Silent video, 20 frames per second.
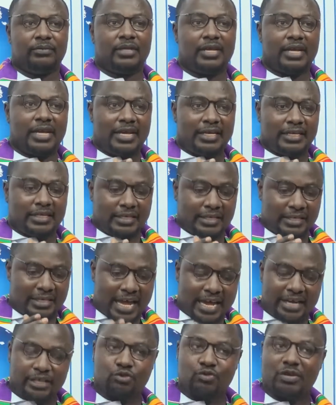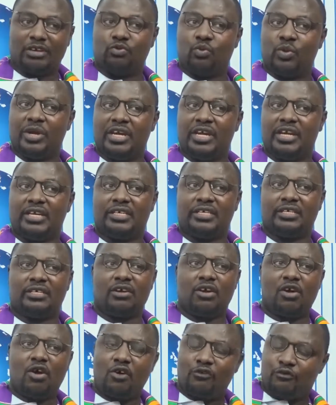And that is what we need.
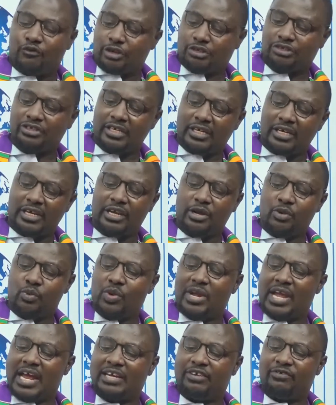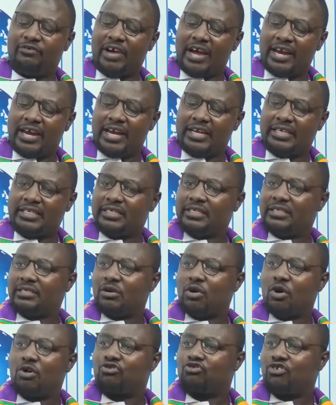Unfortunately, we are divided
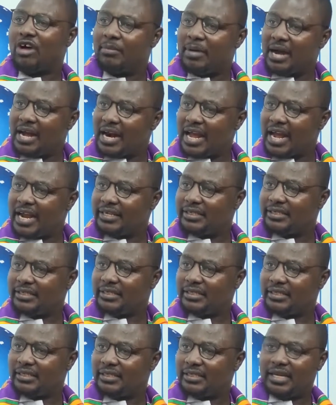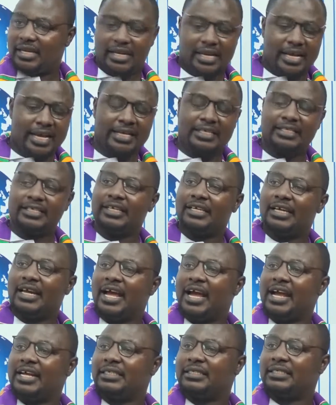on tribal lines, ethnic
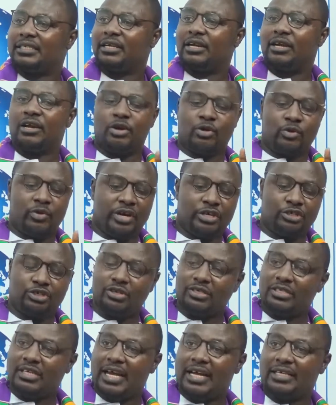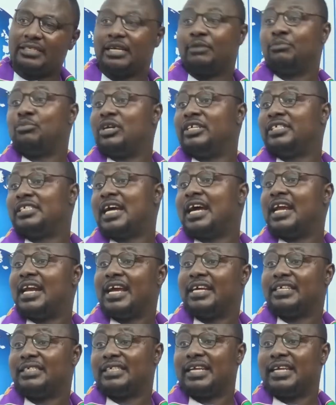lines, religious lines, and political lines.